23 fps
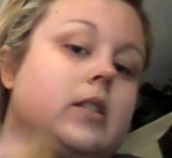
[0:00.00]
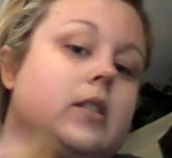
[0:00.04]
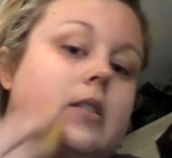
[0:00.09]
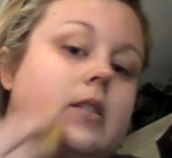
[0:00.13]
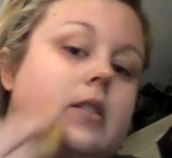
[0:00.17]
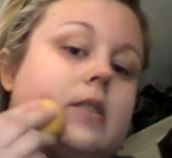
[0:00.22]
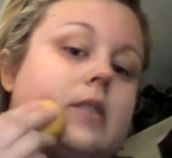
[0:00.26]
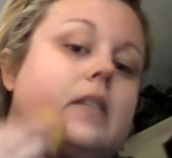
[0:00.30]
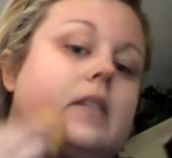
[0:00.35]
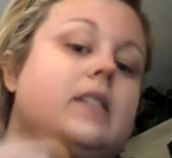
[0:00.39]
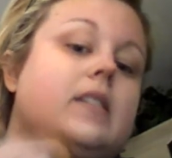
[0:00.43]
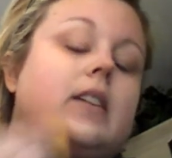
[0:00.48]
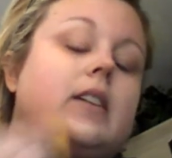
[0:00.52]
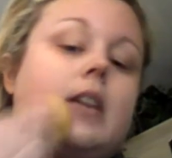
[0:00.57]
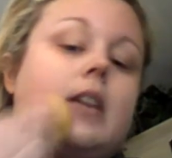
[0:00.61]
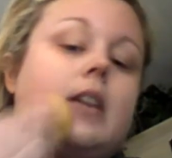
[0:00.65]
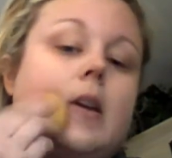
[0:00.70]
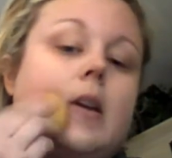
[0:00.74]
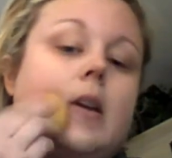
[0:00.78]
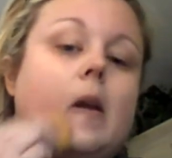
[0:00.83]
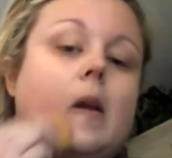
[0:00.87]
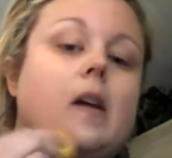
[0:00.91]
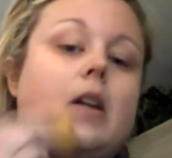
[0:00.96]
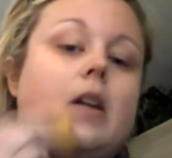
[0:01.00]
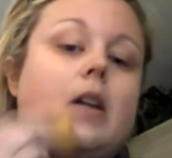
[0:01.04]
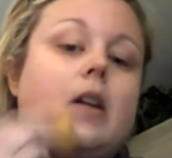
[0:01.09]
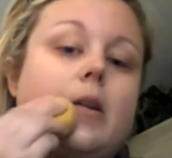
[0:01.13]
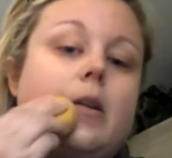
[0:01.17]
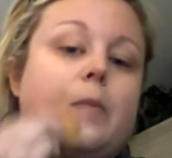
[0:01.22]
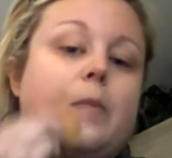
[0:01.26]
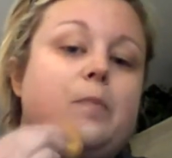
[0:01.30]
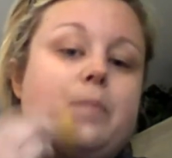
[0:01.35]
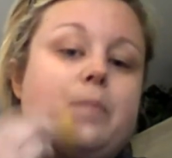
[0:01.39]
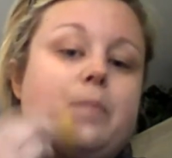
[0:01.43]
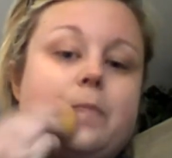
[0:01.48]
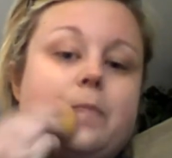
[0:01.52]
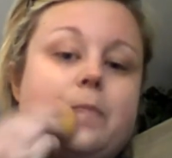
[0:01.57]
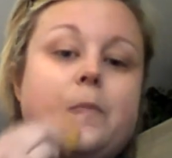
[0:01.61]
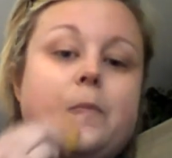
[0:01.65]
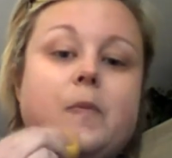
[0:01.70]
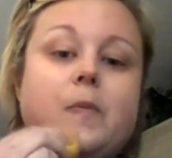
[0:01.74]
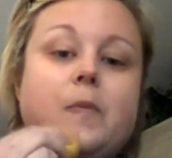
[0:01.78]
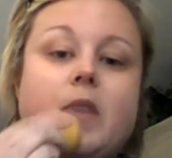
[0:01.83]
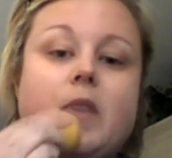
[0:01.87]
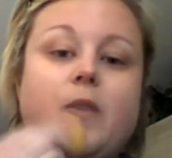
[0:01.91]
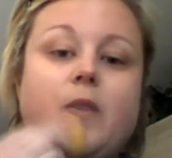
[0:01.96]
to see
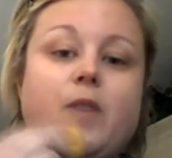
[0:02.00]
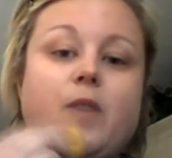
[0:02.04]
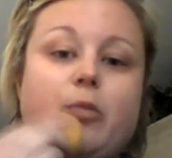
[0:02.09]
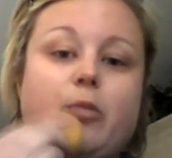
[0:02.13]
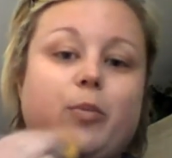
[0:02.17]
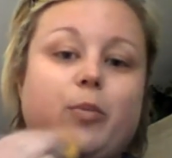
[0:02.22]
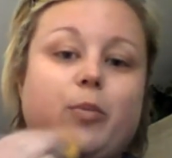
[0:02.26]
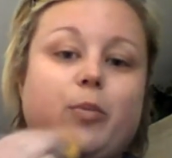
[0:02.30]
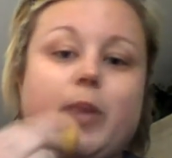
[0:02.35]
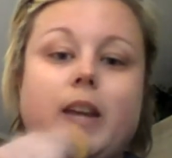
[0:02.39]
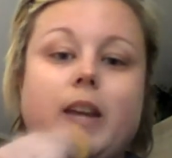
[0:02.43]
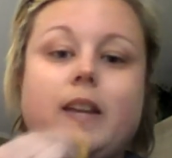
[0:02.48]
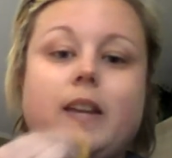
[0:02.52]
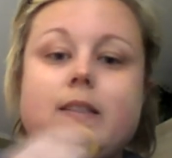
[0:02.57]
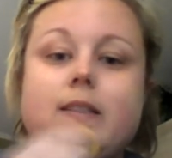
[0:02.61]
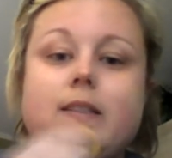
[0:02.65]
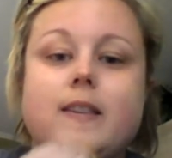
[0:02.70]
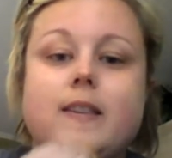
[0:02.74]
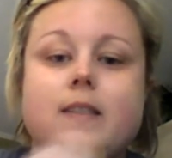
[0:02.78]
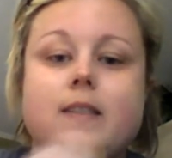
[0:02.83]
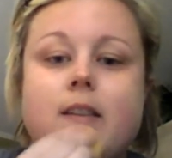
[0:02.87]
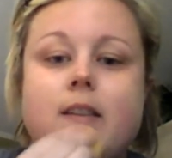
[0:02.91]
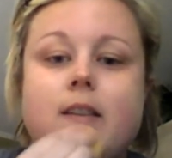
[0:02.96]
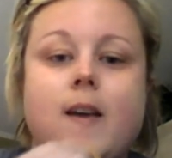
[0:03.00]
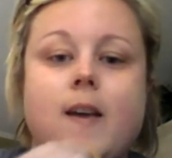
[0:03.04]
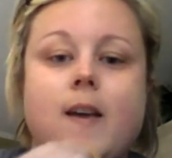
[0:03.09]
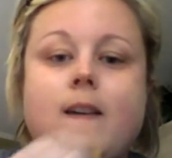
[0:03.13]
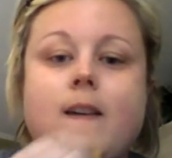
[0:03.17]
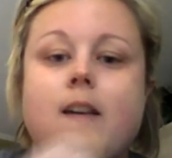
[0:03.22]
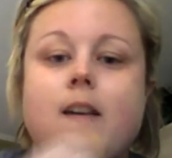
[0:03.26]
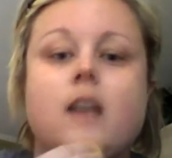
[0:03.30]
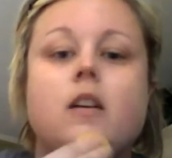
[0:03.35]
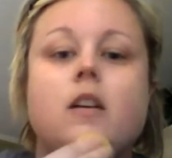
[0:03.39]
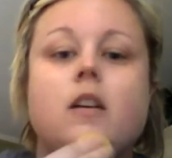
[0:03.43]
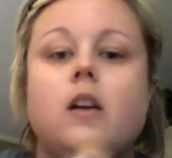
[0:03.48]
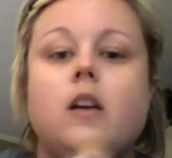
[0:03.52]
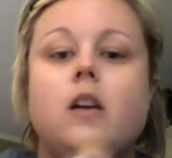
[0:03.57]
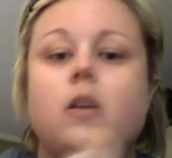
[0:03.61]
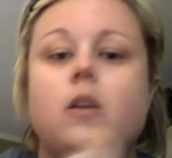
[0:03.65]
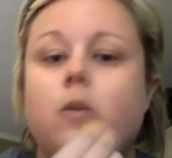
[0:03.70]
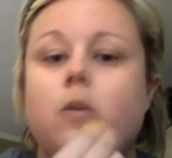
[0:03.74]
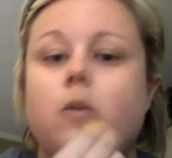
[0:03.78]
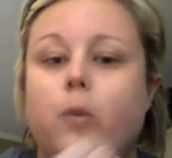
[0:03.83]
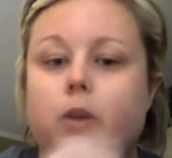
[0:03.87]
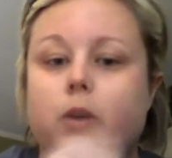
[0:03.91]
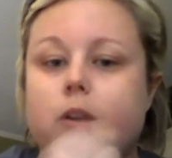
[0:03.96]
if it blends
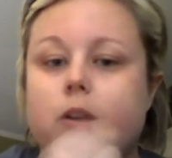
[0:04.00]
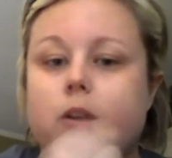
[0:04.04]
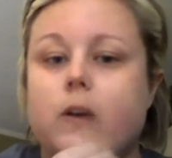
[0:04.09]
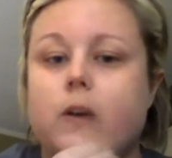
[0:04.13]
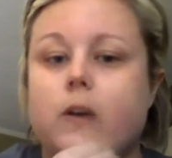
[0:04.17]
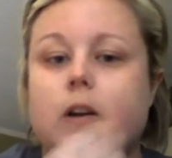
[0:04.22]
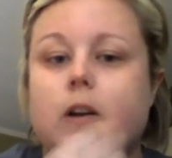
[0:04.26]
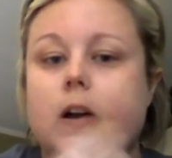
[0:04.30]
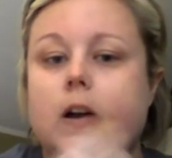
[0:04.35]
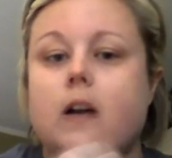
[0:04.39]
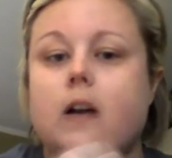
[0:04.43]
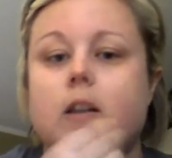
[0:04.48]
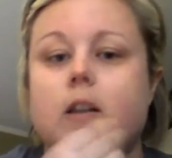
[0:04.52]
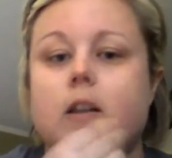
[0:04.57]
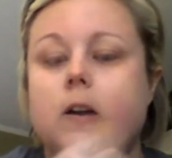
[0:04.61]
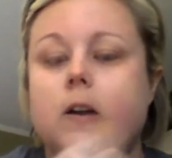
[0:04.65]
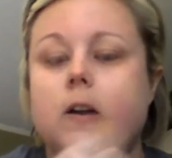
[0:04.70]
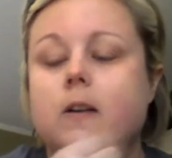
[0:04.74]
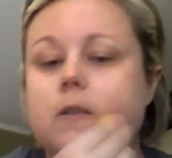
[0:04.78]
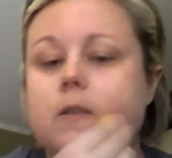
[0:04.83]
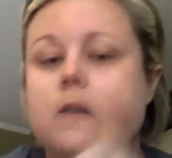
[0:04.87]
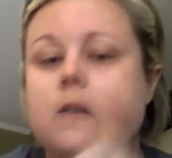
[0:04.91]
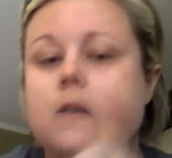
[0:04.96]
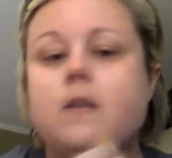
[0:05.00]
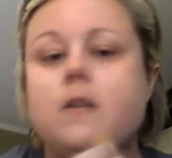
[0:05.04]
with your color.